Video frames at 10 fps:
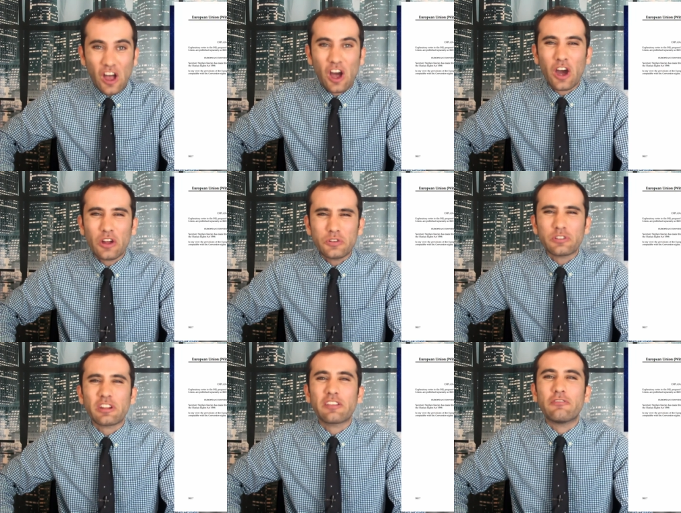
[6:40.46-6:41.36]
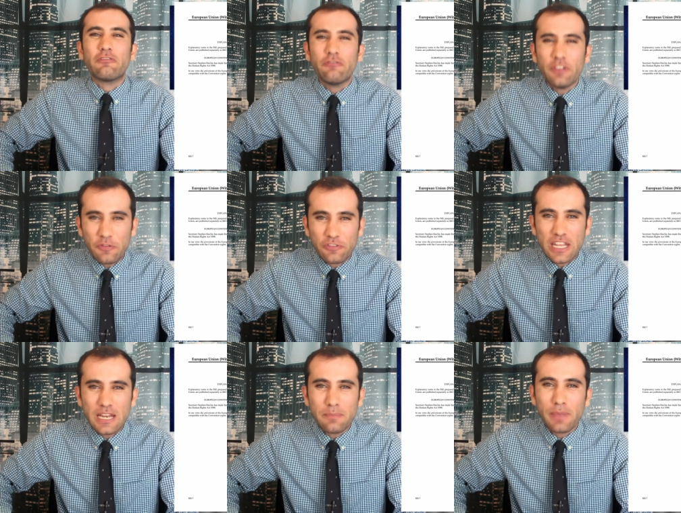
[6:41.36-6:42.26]

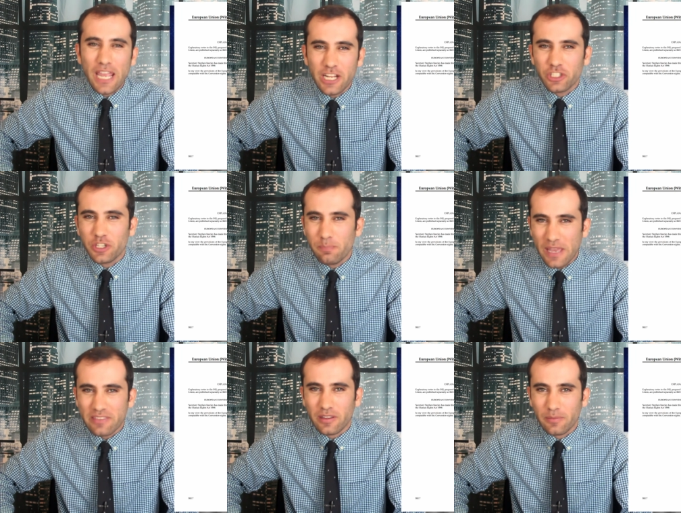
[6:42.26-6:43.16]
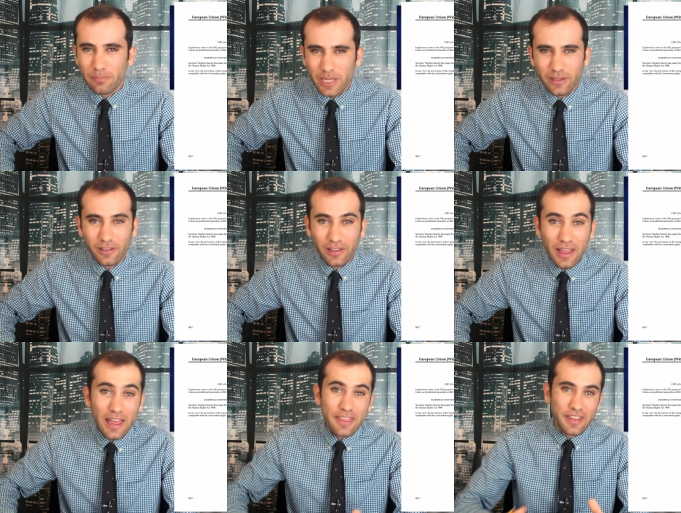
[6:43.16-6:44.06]
115-page domestic bill
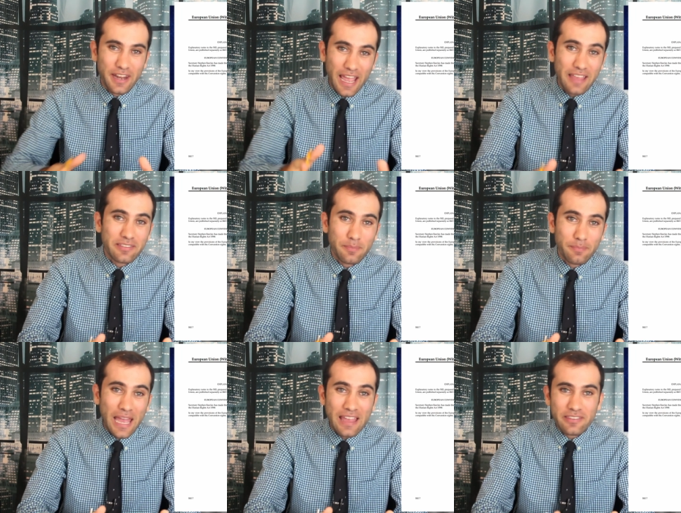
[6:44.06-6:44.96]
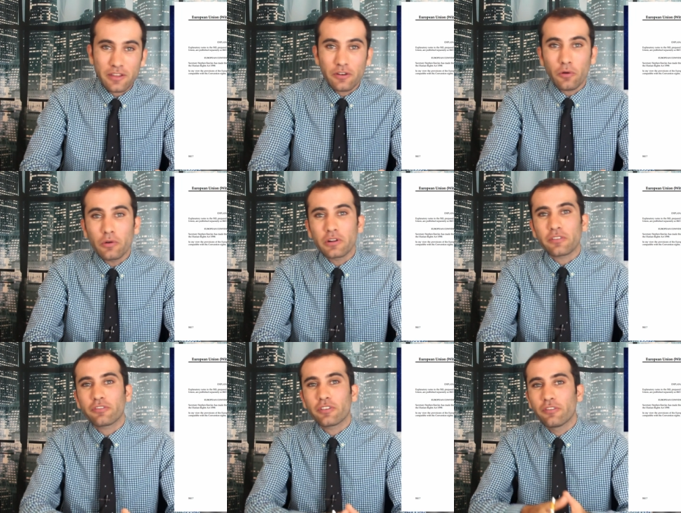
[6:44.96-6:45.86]
that has to pass in order
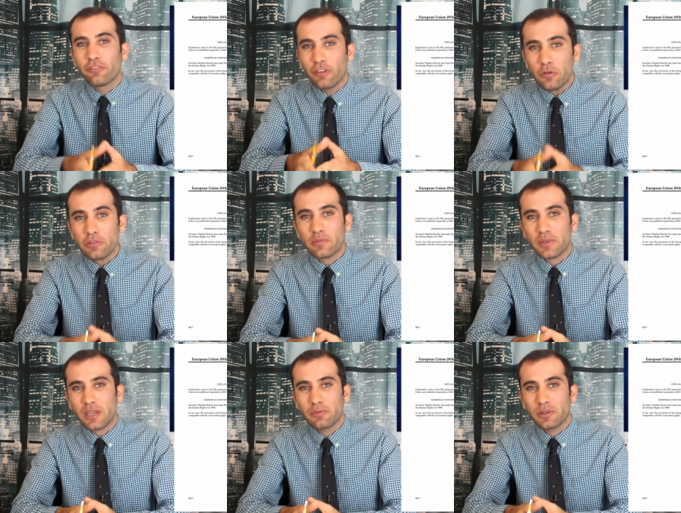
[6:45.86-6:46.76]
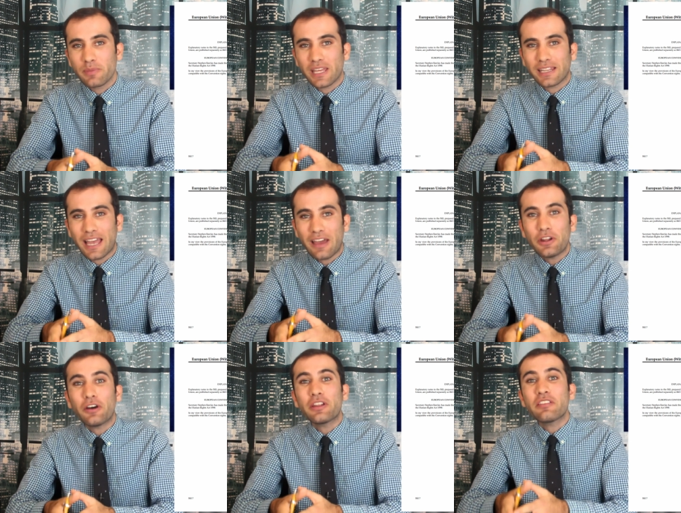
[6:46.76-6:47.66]
for a vote to be able to be
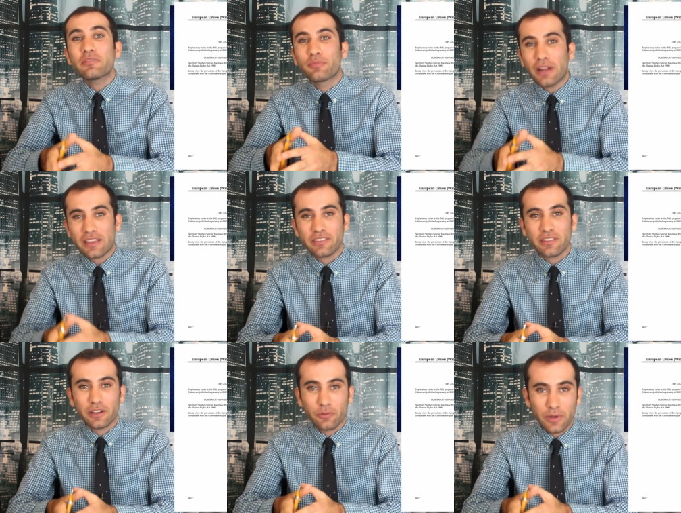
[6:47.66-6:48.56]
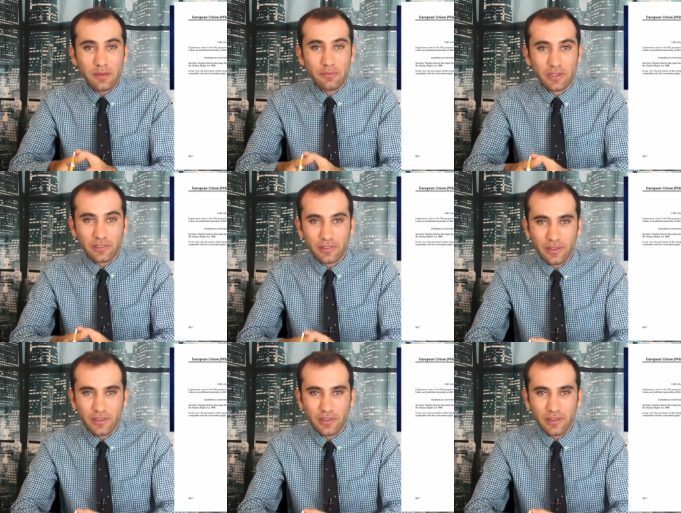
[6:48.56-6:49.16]
allowed on his Brexit agreement.